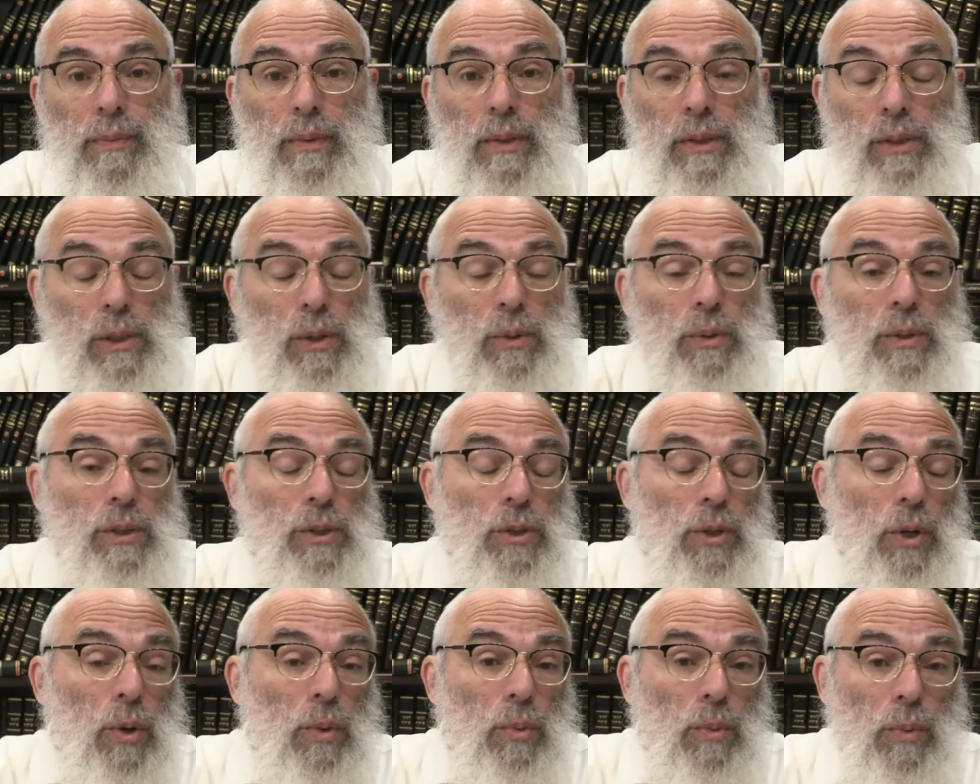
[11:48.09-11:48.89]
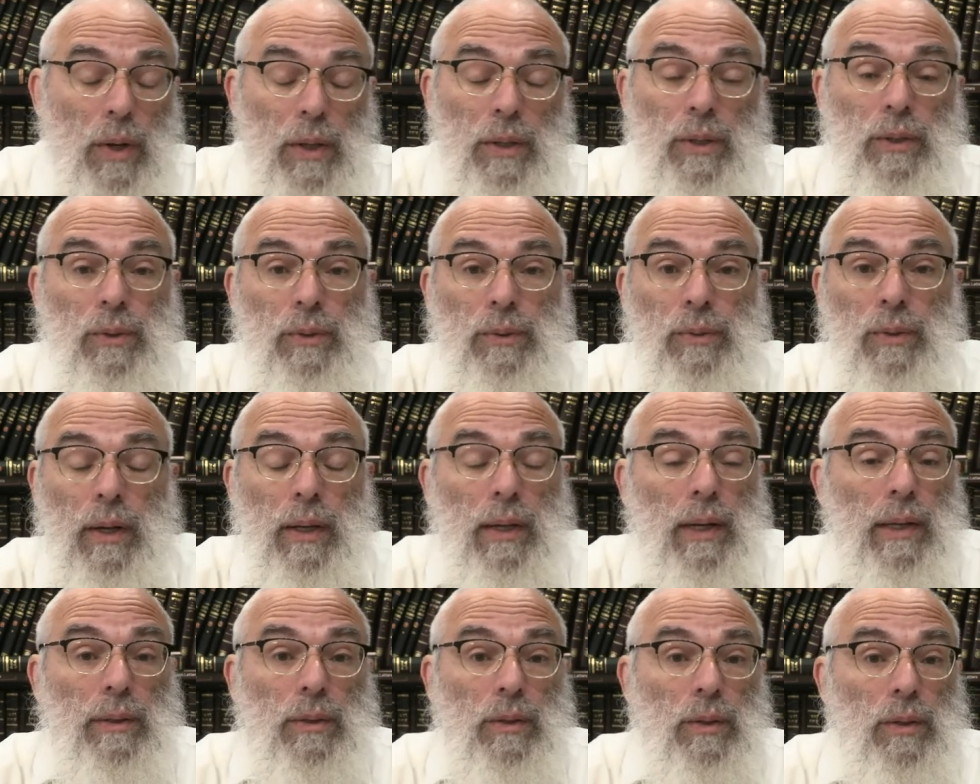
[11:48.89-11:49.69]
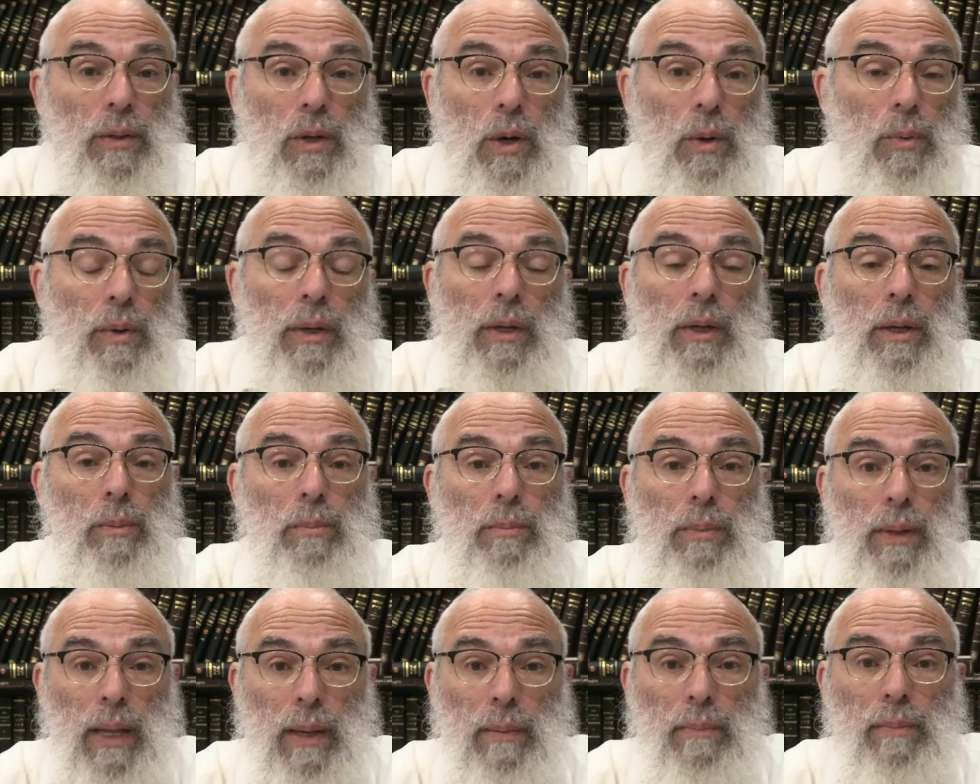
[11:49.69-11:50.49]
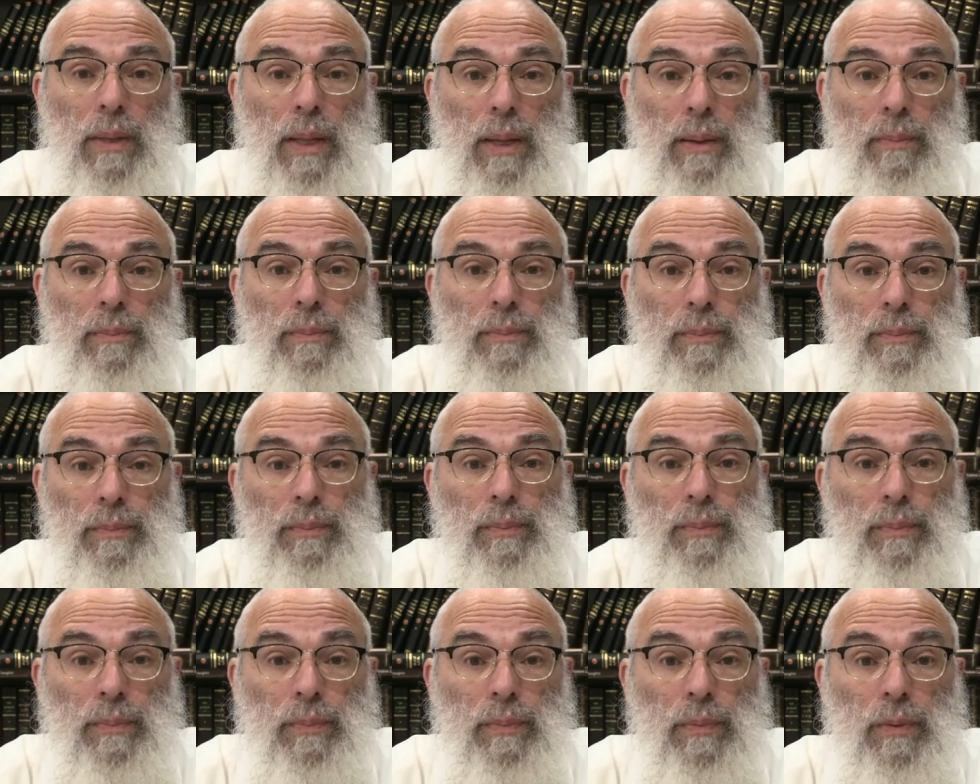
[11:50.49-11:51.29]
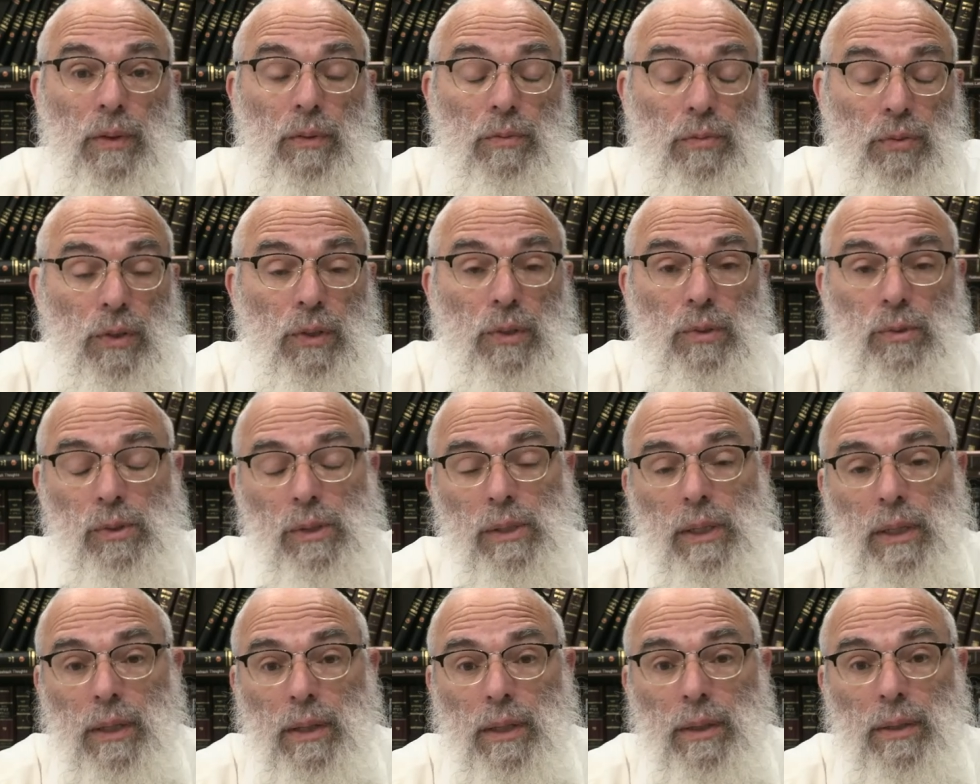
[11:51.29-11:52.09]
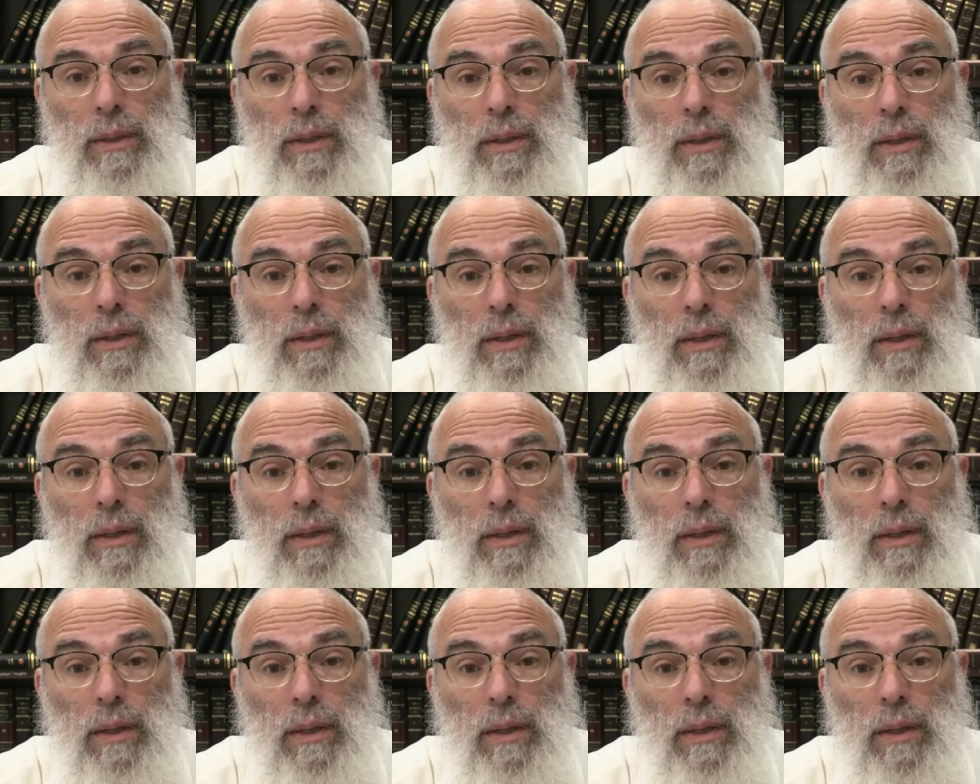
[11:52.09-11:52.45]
So it's no wonder, and no one can blame them for losing it.